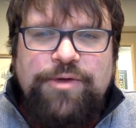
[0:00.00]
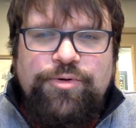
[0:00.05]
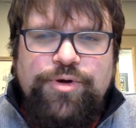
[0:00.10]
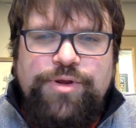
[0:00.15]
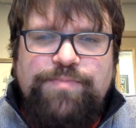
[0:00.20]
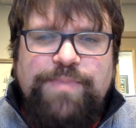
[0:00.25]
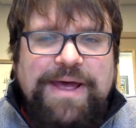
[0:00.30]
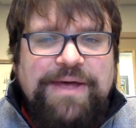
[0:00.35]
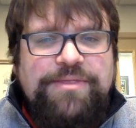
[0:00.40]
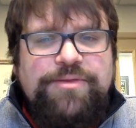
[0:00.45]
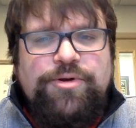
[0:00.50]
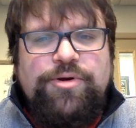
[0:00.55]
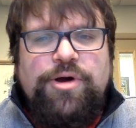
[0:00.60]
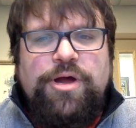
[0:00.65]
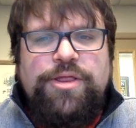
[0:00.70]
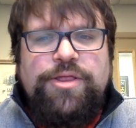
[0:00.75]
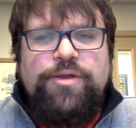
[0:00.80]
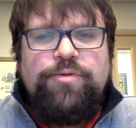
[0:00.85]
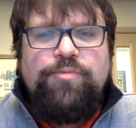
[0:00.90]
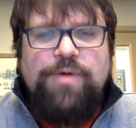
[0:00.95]
with Bethel
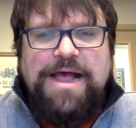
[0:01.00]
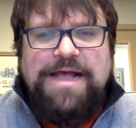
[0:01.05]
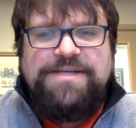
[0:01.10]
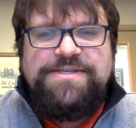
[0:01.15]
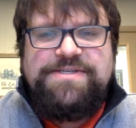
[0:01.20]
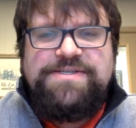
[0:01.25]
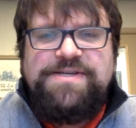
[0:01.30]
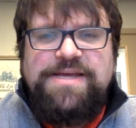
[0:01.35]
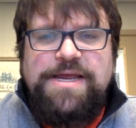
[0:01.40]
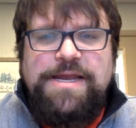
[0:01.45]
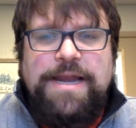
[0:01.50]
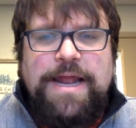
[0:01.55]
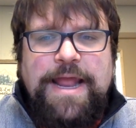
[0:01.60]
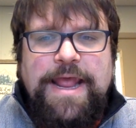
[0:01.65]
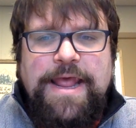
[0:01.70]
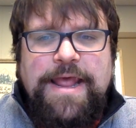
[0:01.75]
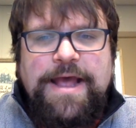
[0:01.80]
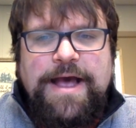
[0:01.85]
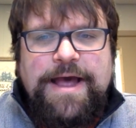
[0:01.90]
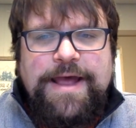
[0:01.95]
on the west and
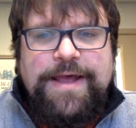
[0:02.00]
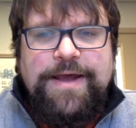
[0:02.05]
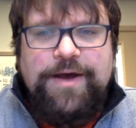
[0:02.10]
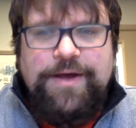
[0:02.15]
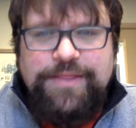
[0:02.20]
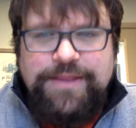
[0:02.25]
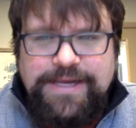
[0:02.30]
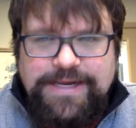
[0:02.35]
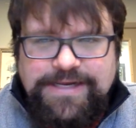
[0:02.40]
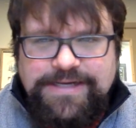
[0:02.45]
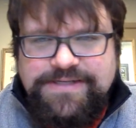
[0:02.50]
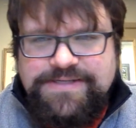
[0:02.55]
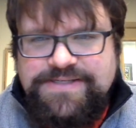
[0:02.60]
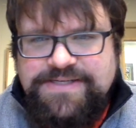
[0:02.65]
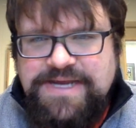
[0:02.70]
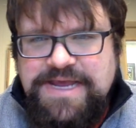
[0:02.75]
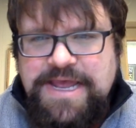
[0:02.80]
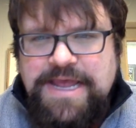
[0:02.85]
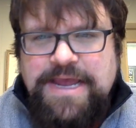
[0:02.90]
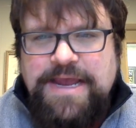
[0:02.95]
Ai on the
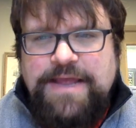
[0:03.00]
east.